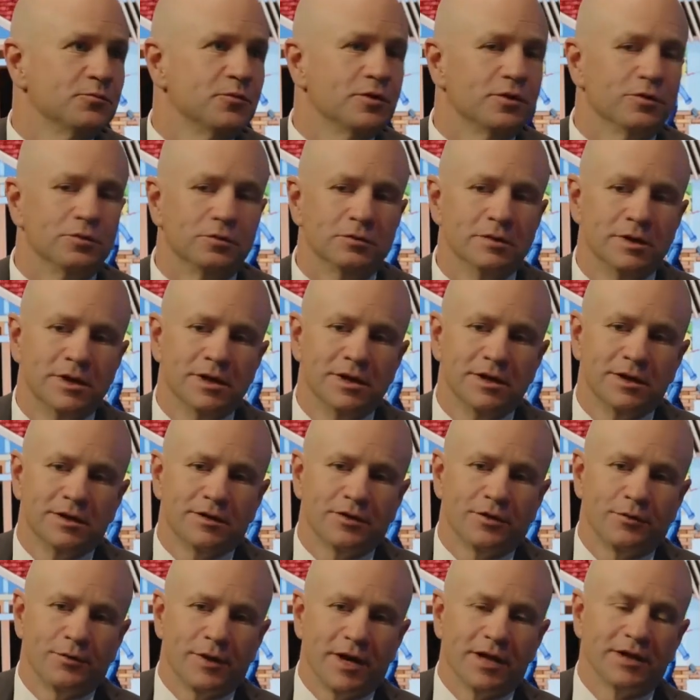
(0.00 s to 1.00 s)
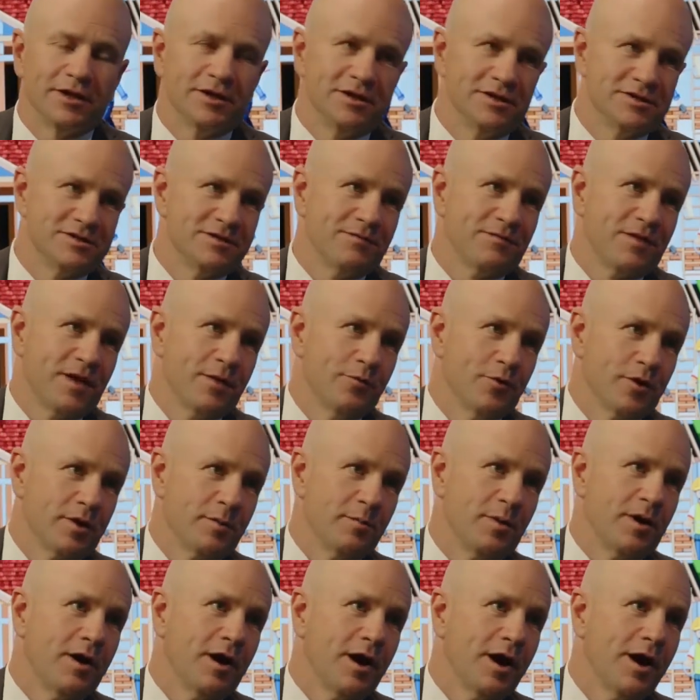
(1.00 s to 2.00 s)
Well, the reality is if they want to
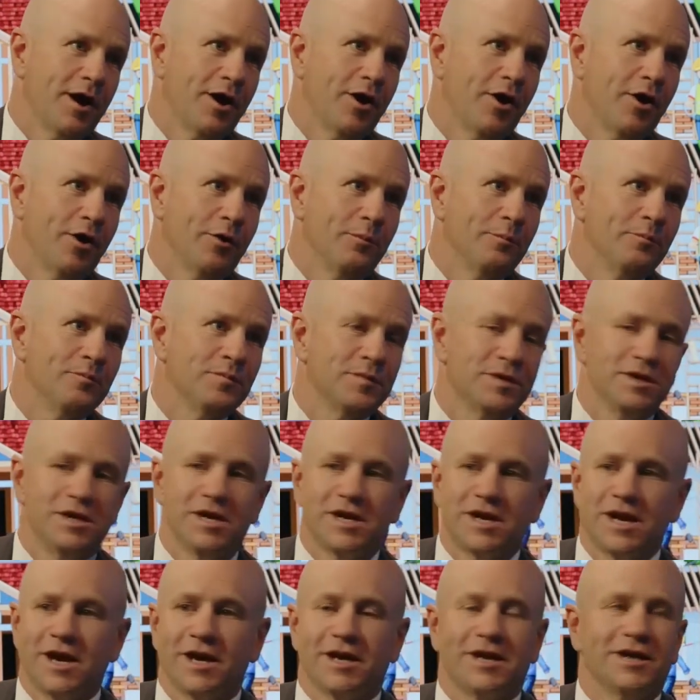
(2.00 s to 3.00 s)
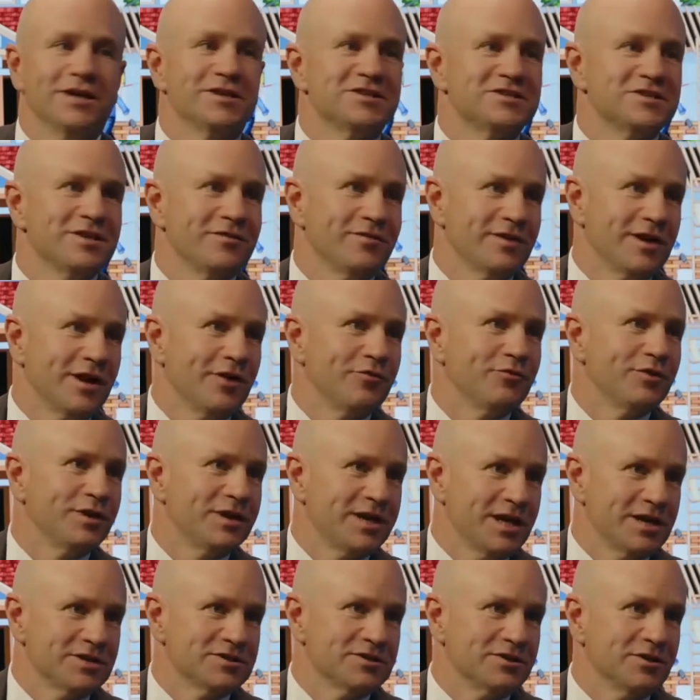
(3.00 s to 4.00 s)
buy a home, you can't get a
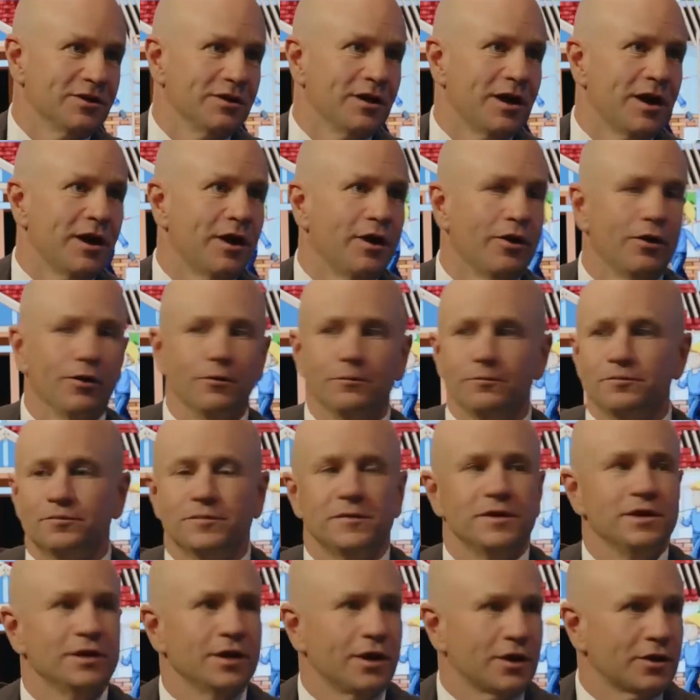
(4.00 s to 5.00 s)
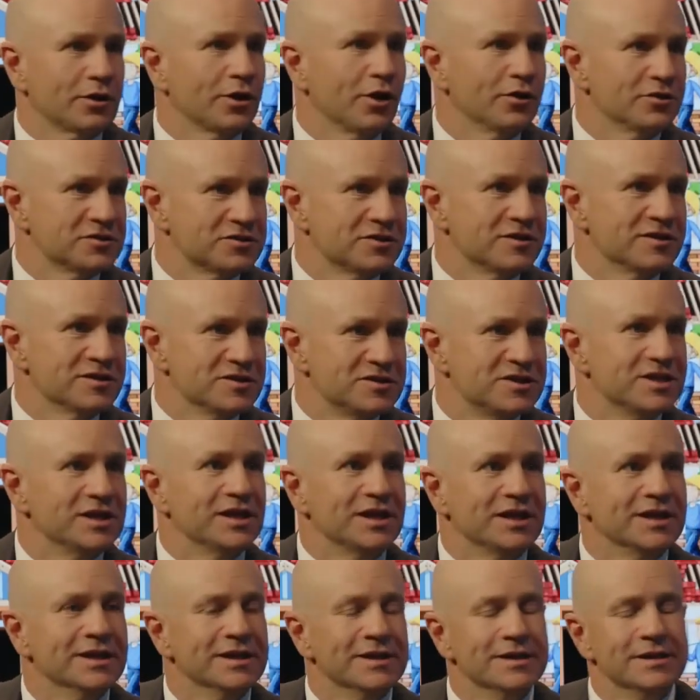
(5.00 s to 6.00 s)
$700,000 home, close to the
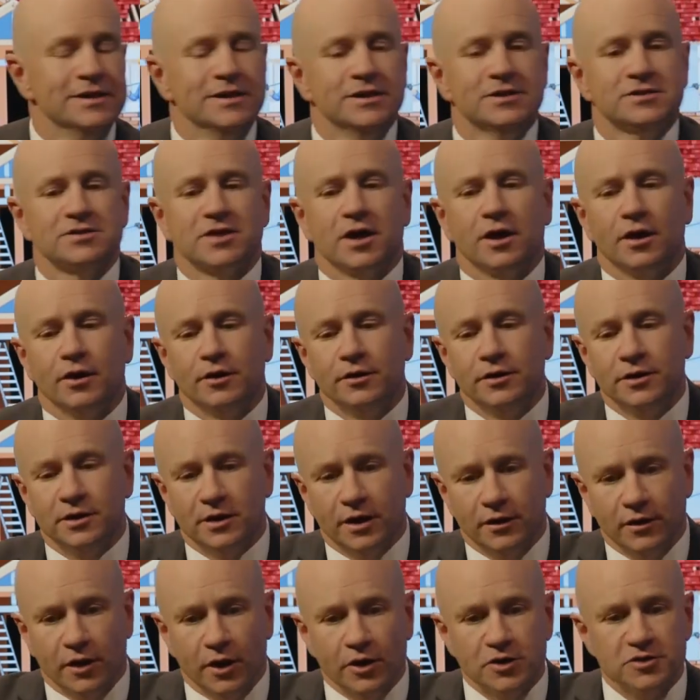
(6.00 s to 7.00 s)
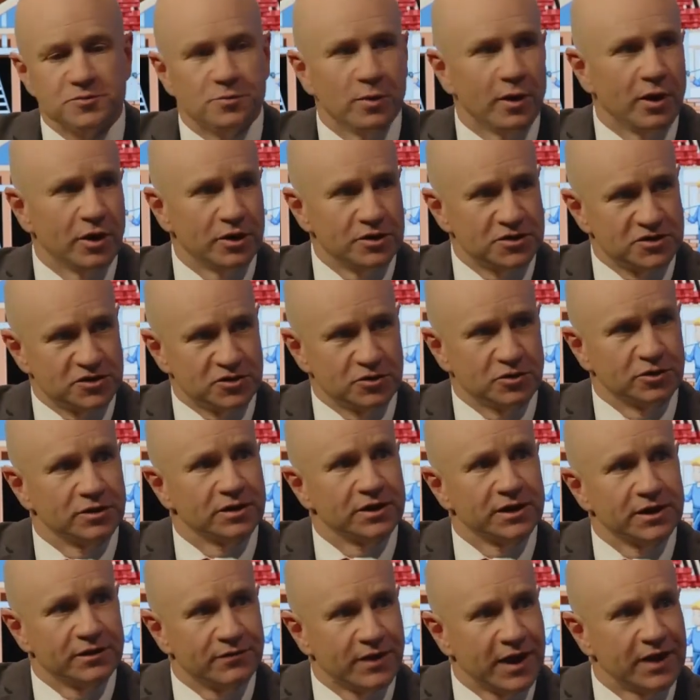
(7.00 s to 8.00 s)
city. So, those buyers
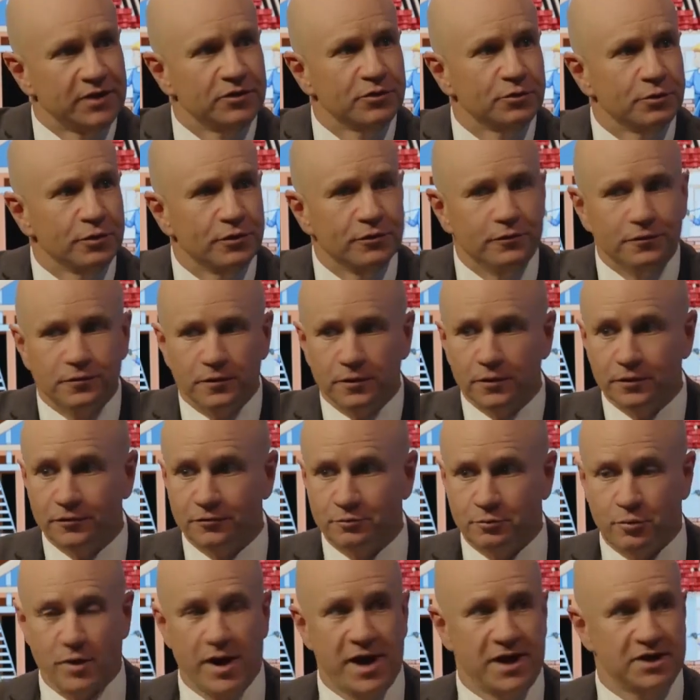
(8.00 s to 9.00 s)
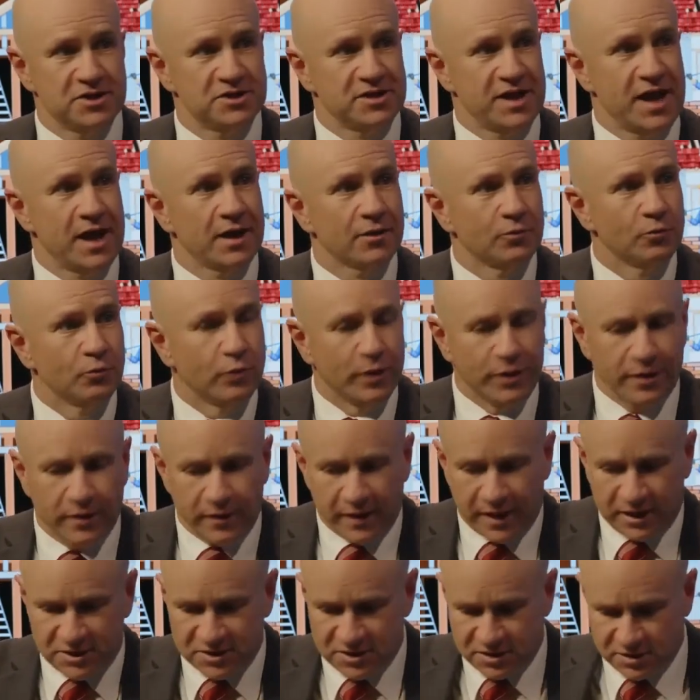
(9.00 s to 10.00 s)
certainly have had to have branched out, and whether
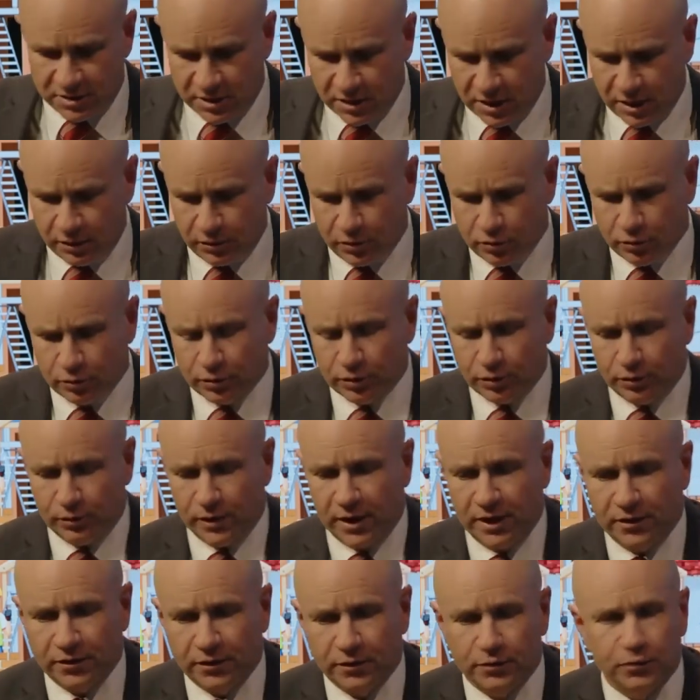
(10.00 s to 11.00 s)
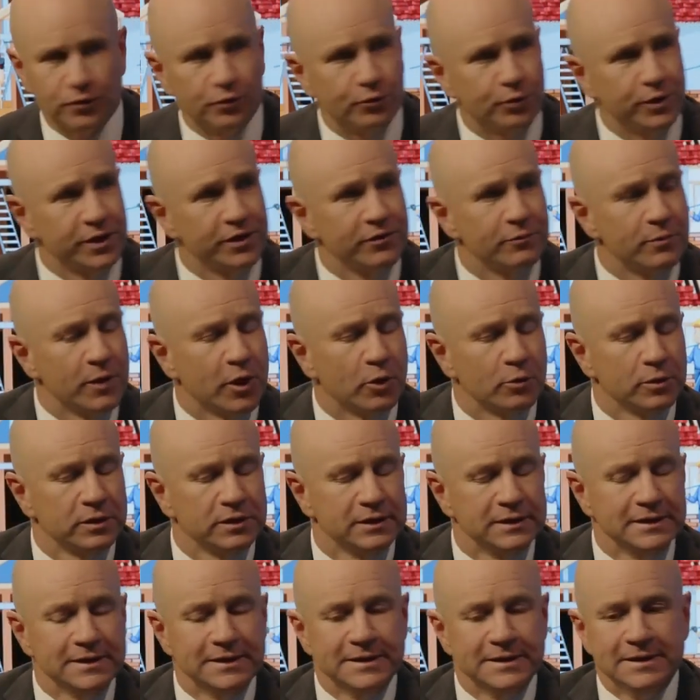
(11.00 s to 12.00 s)
that's, call it around the ring of
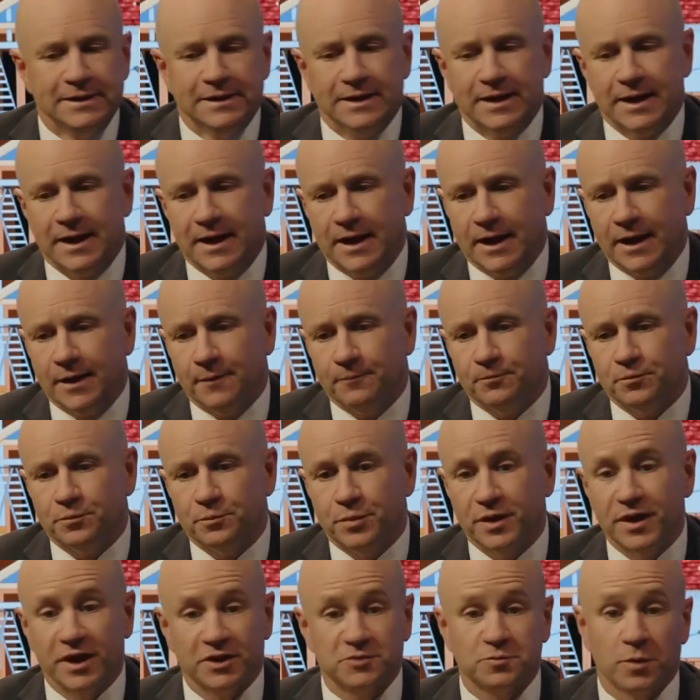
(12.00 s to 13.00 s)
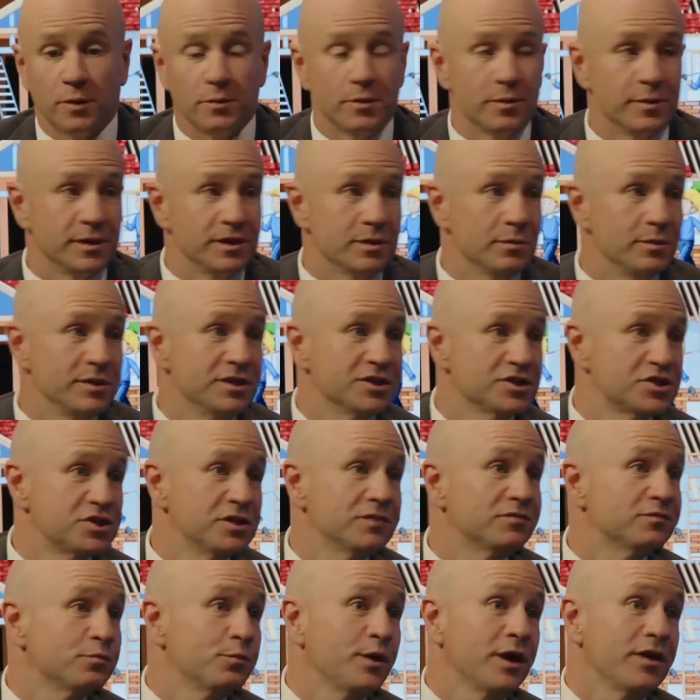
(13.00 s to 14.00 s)
Melbourne. But that's probably been the biggest
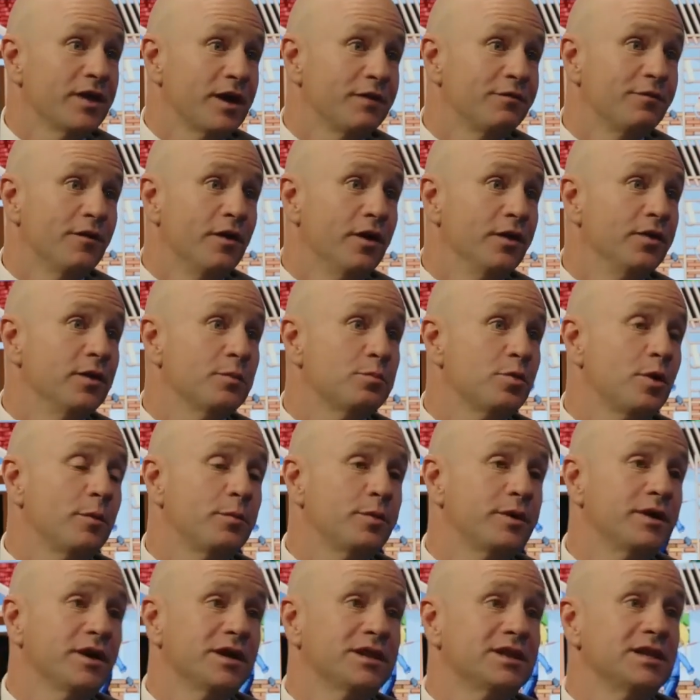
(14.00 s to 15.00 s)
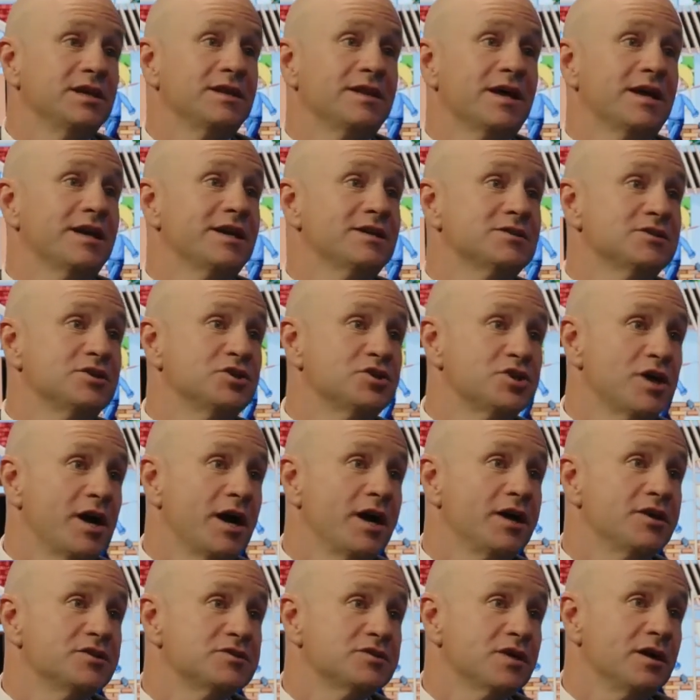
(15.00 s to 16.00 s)
shift. Where they find the property, I think that hasn't
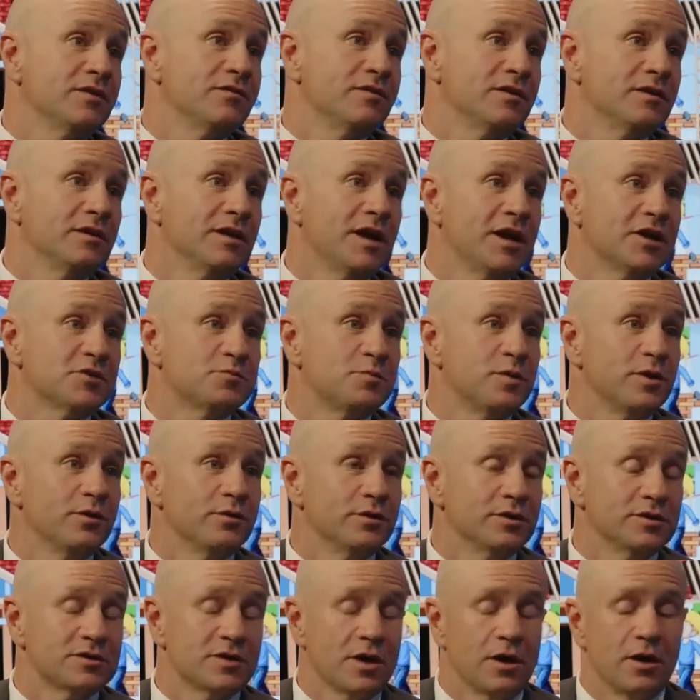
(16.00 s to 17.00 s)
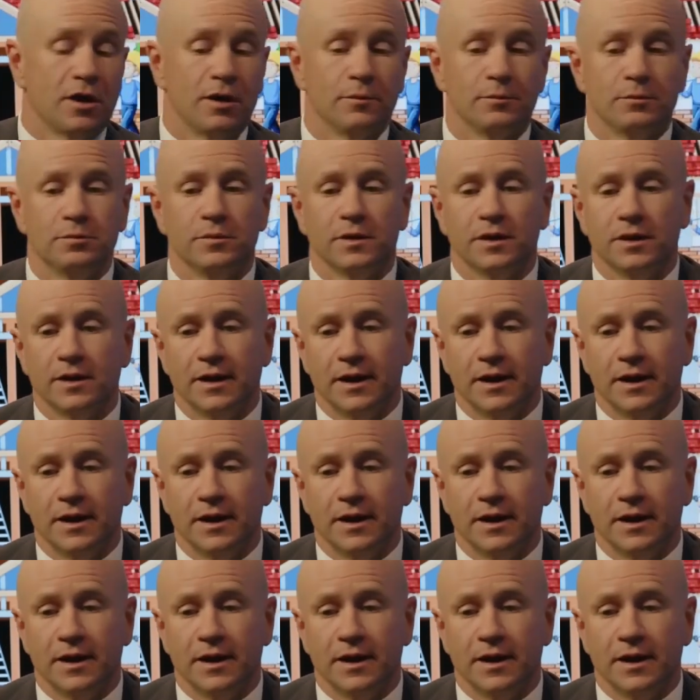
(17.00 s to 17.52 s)
changed over the last period of time.